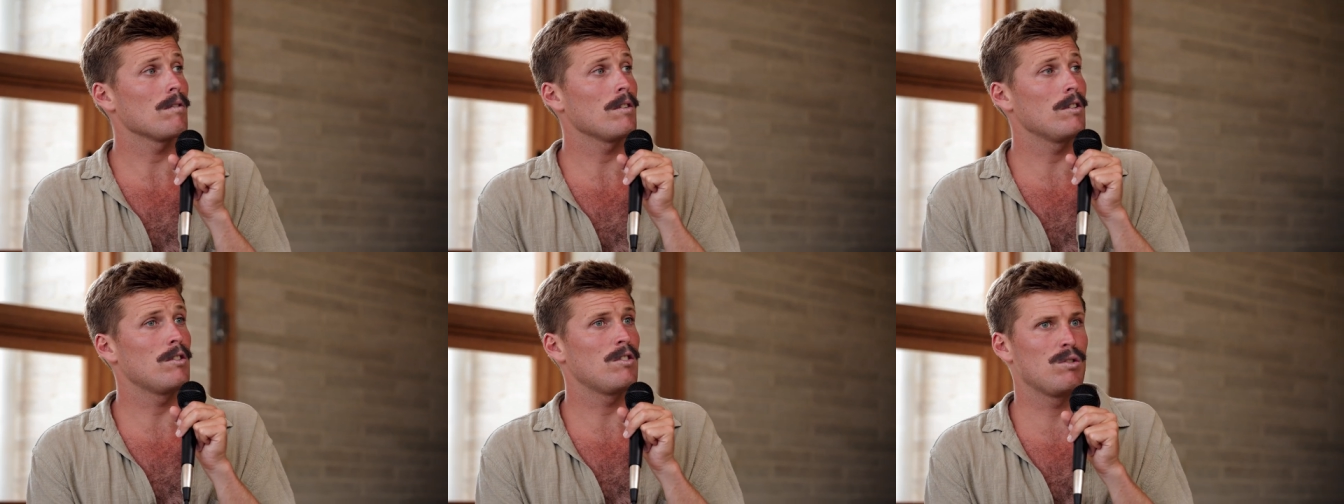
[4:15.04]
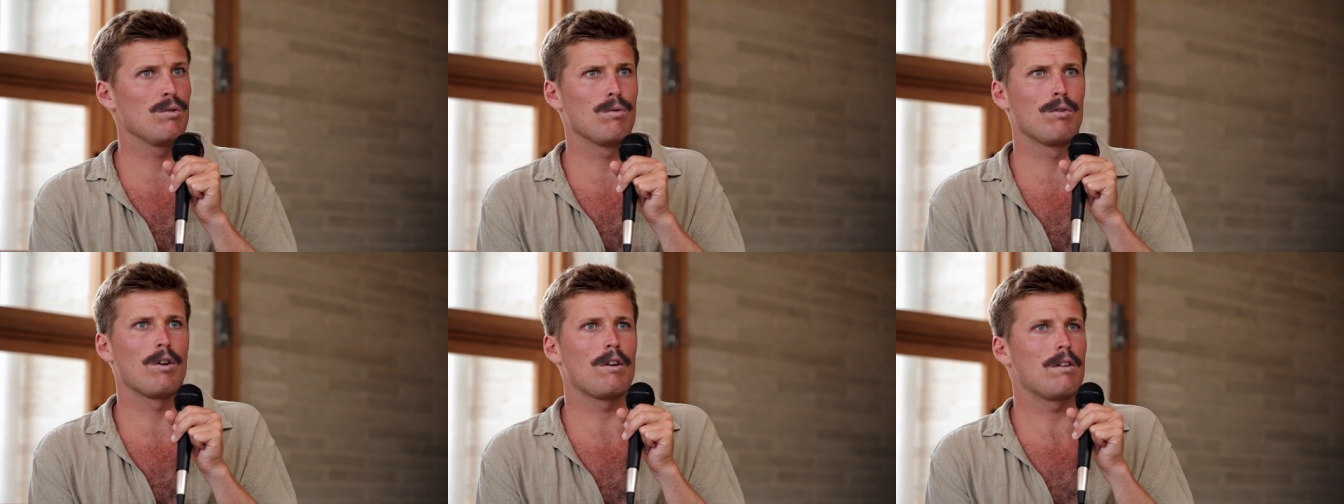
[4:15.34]
I
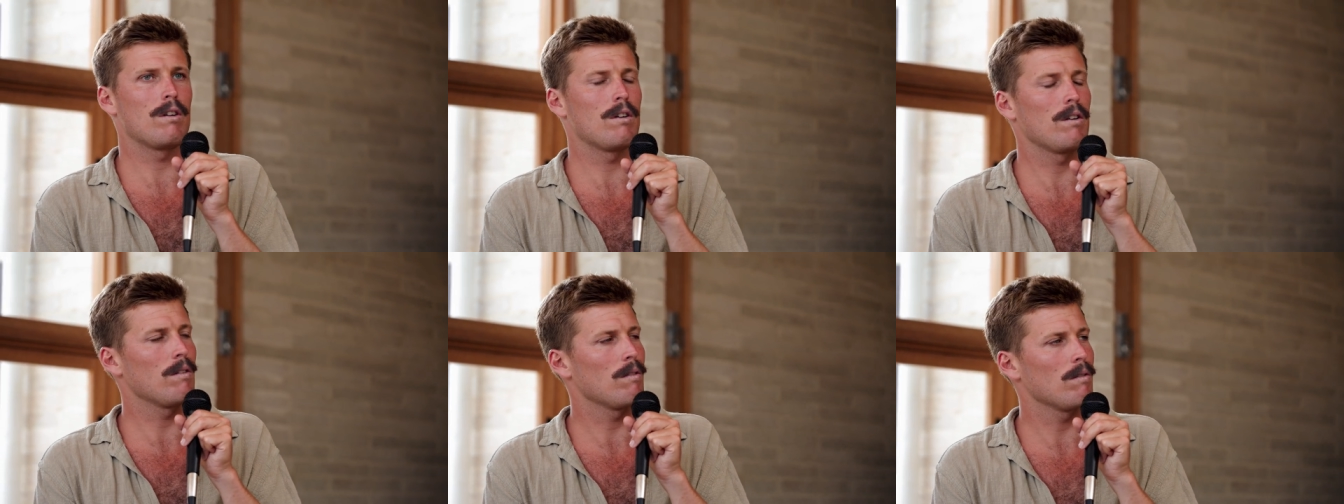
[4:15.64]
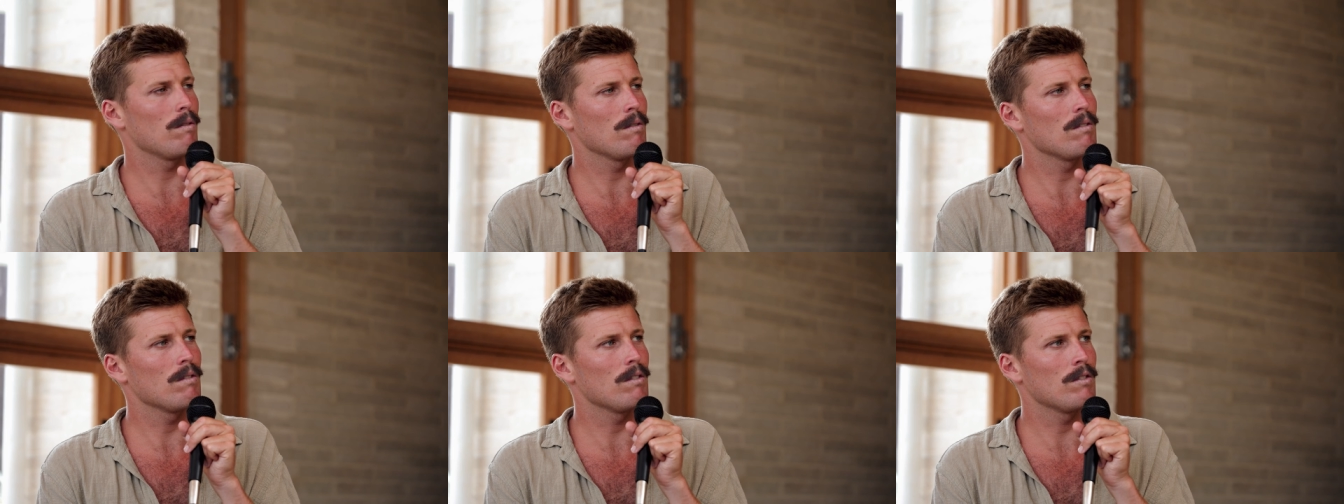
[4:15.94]
still don't
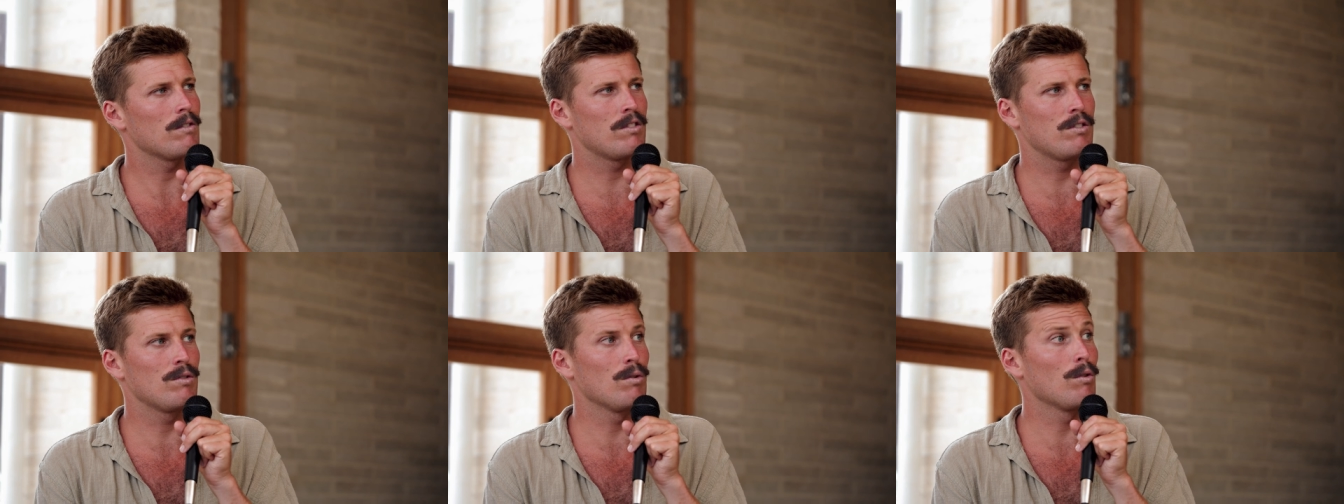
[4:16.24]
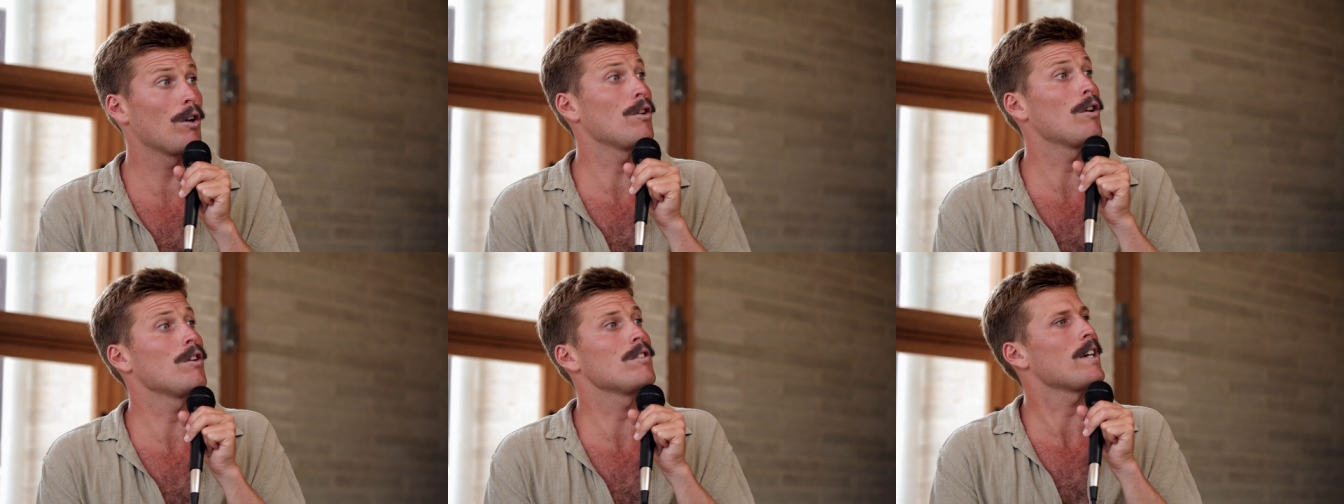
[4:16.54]
know. Yeah.
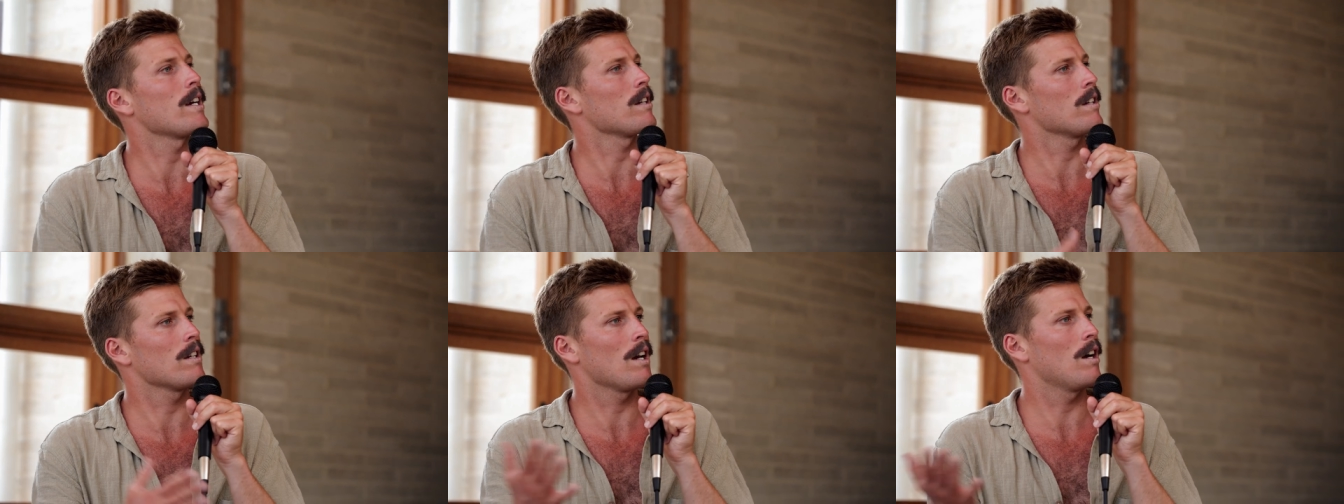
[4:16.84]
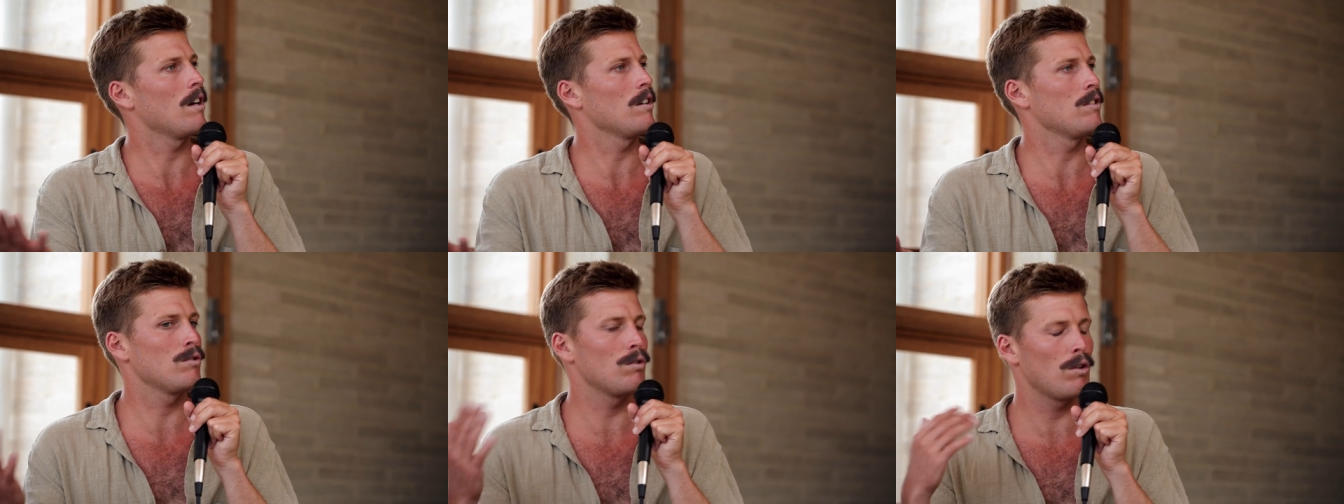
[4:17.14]
Still don't know
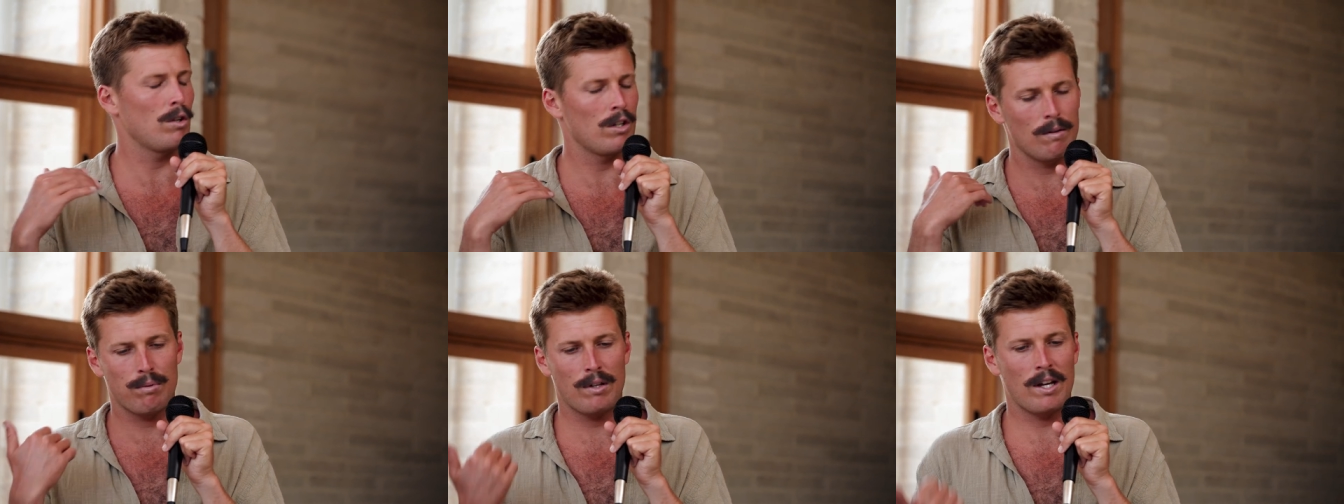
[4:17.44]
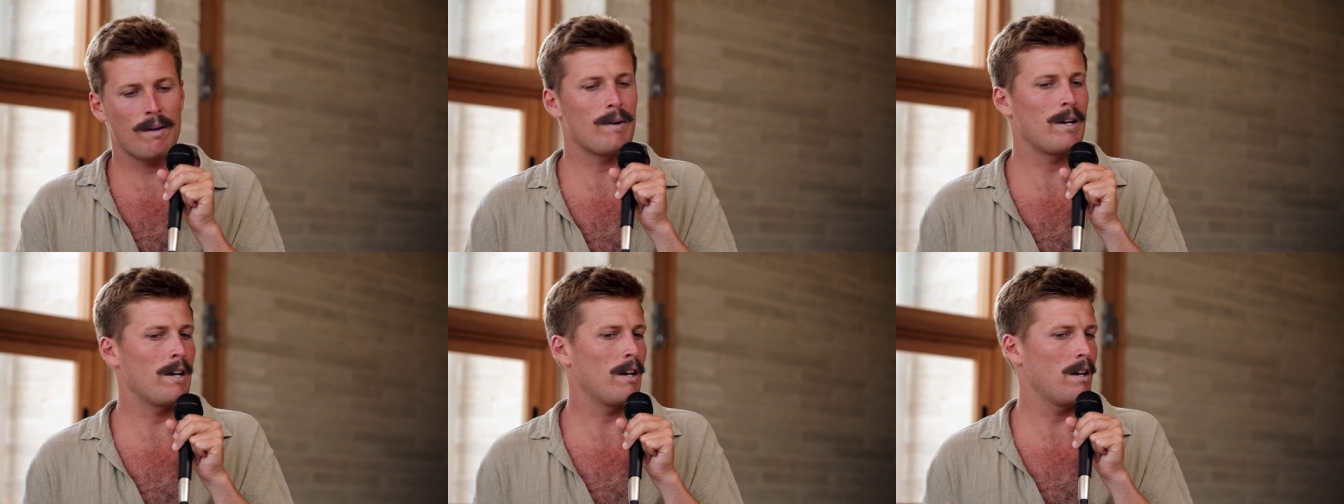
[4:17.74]
technically. Still only
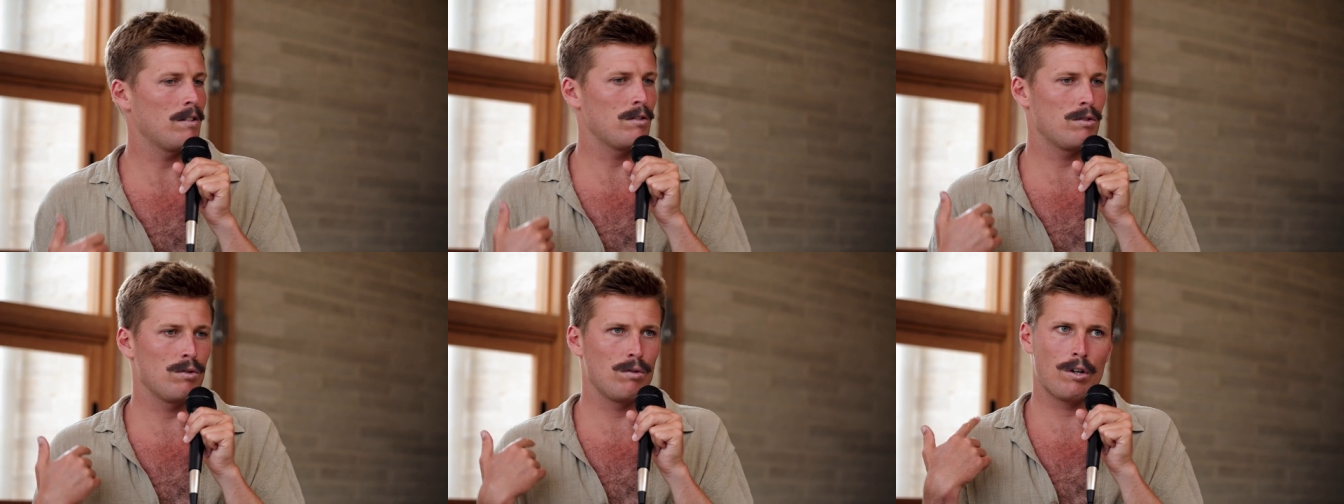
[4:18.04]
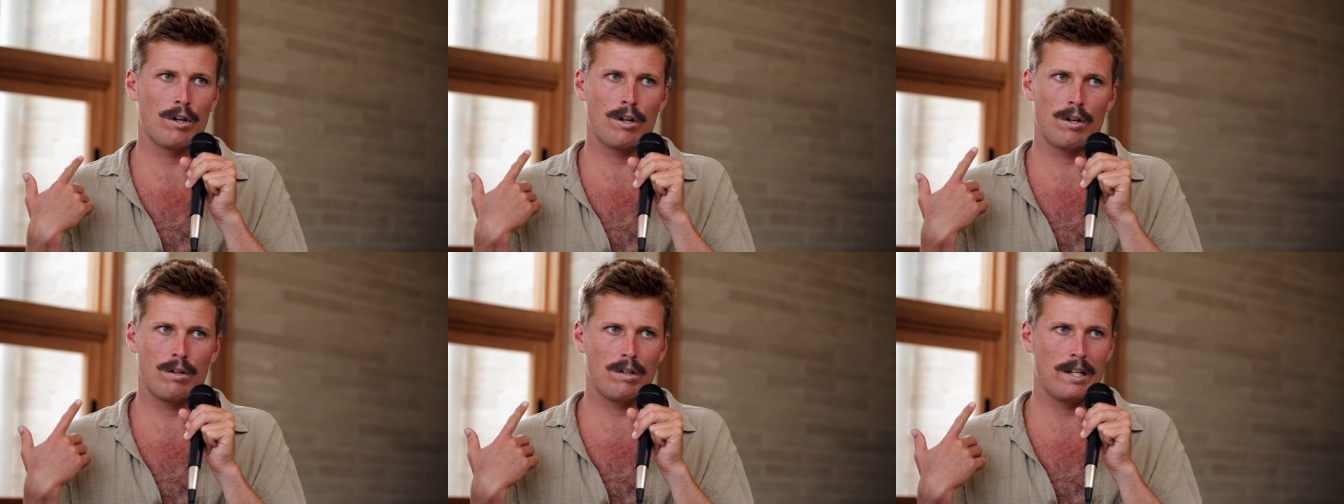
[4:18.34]
play by ear.
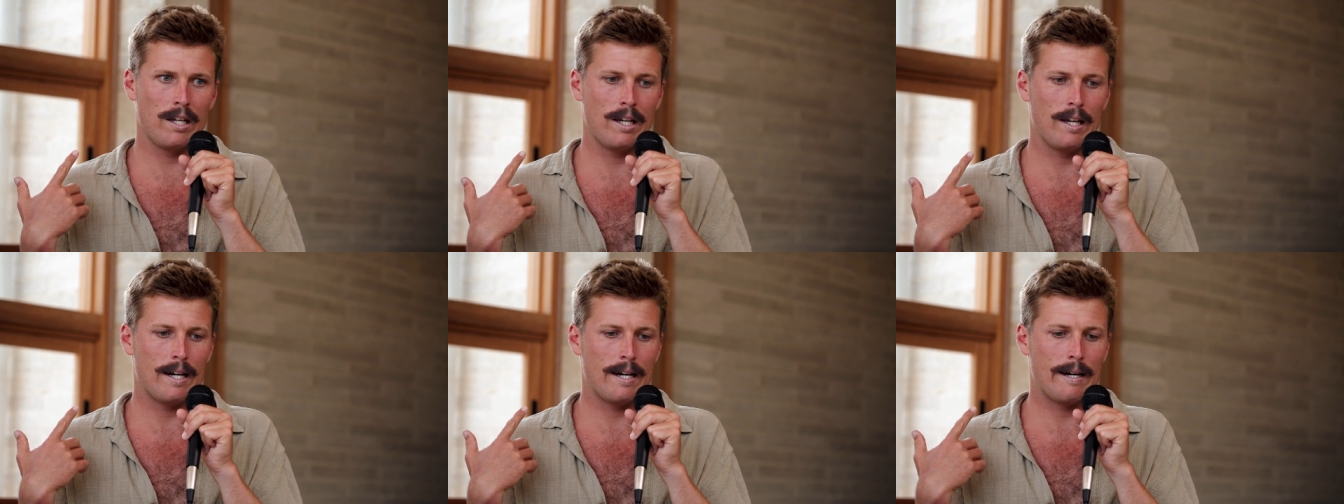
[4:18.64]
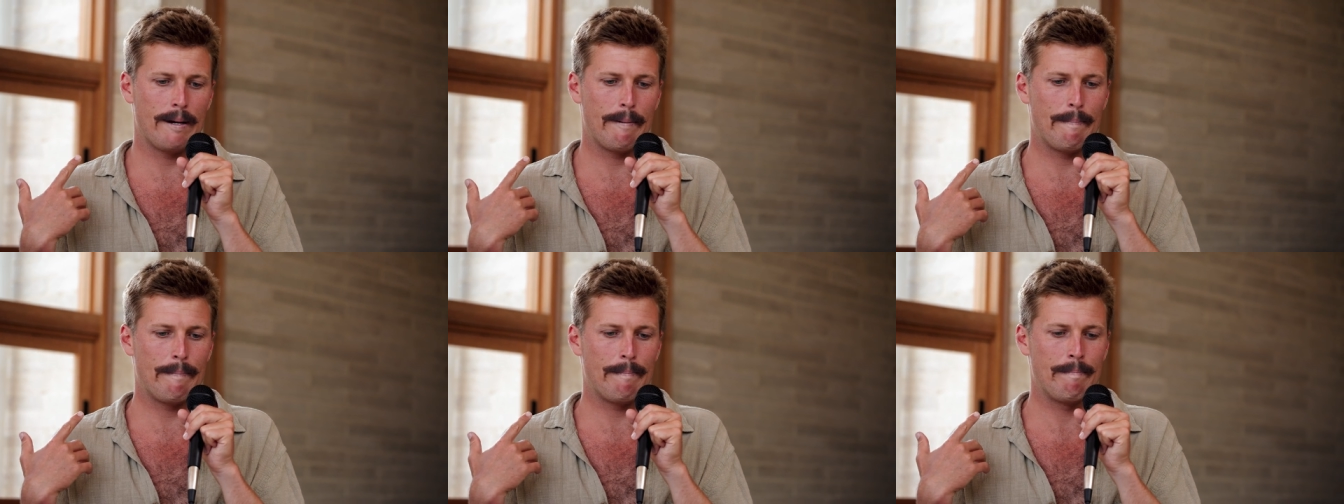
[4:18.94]
Still only
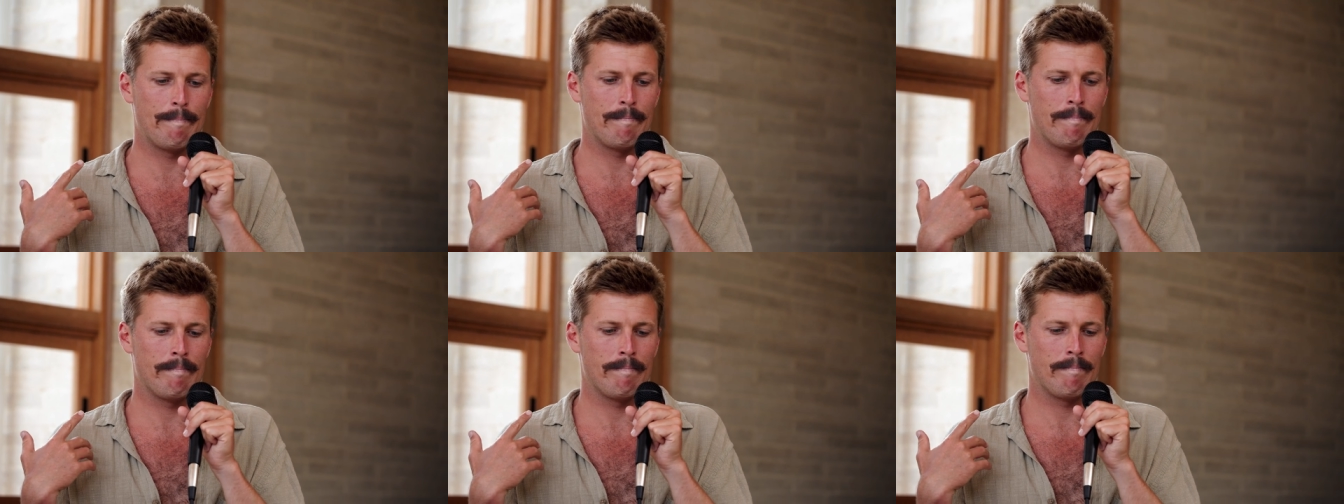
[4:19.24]
um,